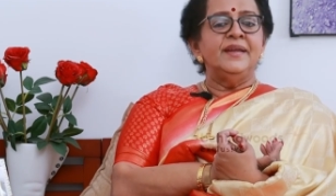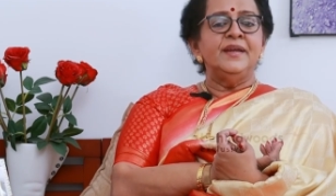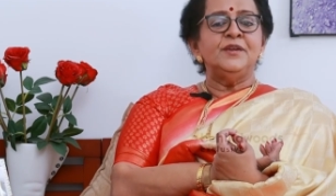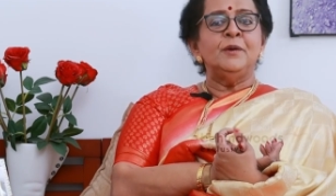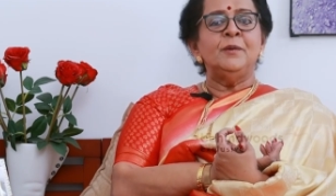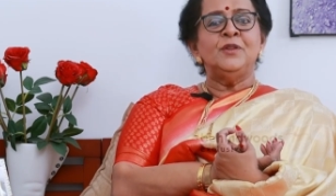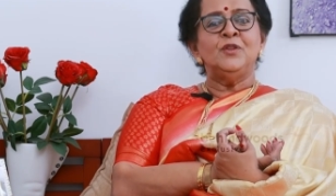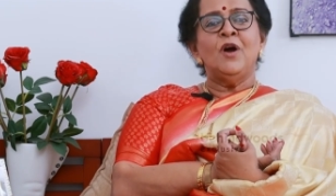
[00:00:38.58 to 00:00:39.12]
I
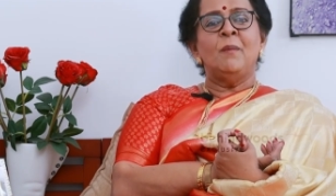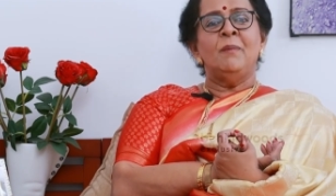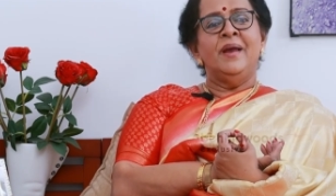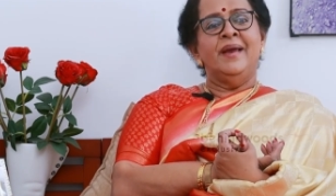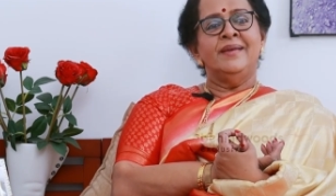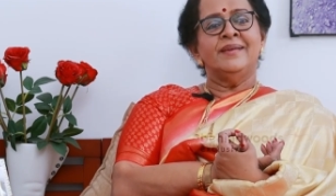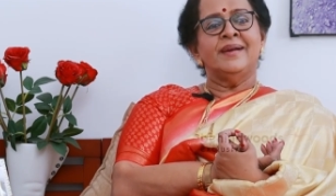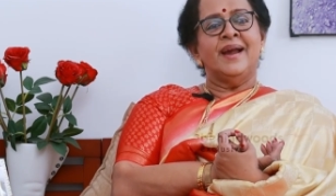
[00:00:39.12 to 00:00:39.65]
do in the
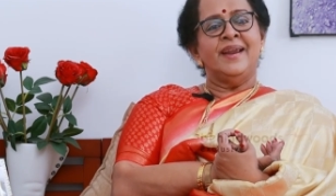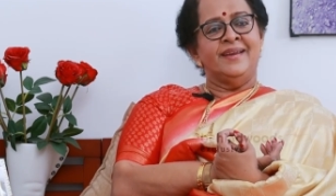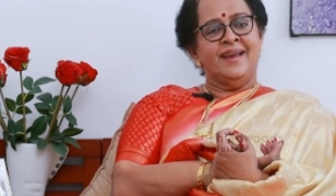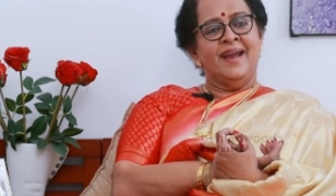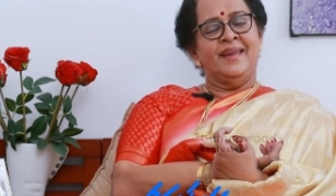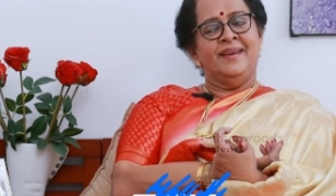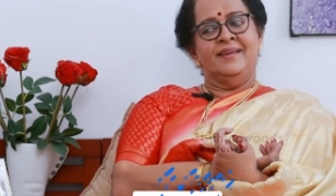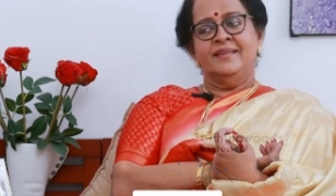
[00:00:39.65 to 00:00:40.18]
way I
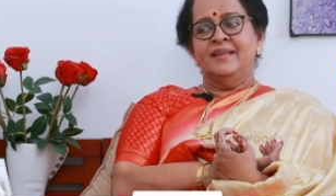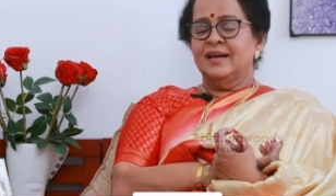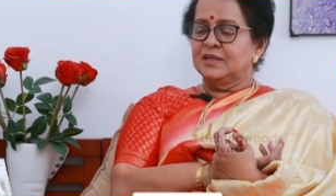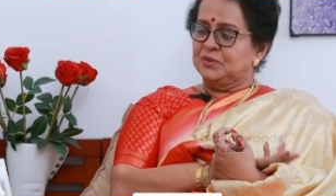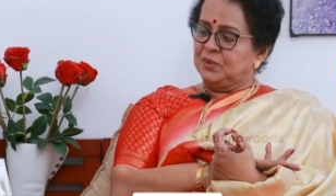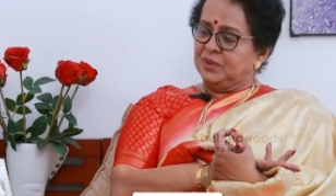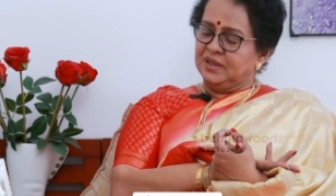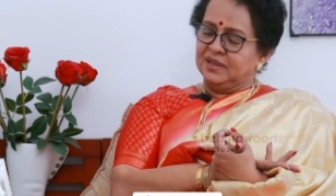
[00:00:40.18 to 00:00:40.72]
carry like a
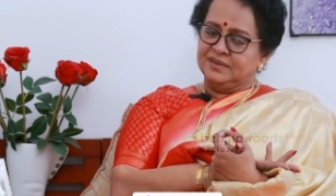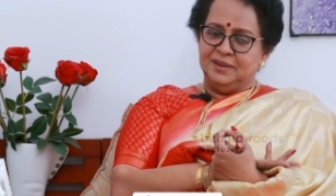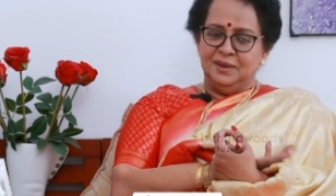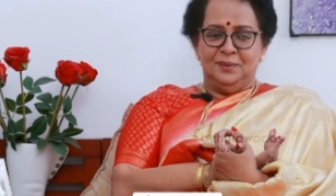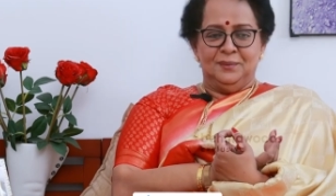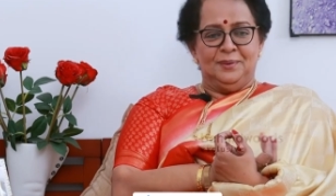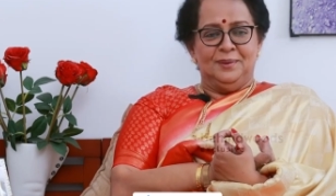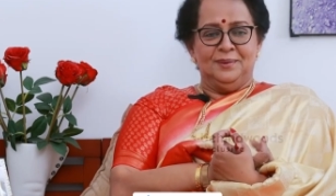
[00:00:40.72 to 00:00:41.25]
joy at the
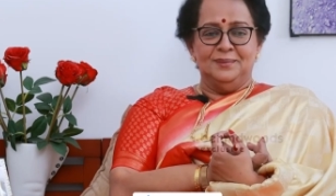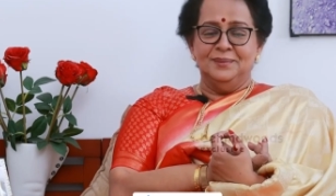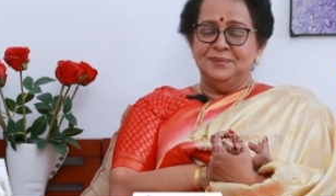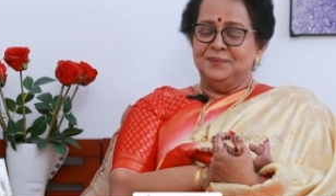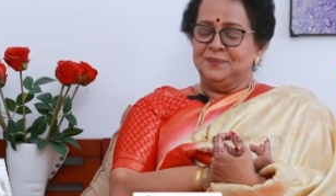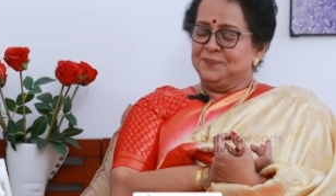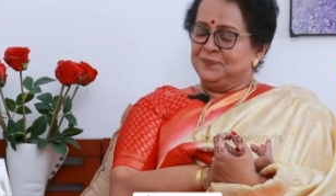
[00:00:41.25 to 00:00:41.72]
old room.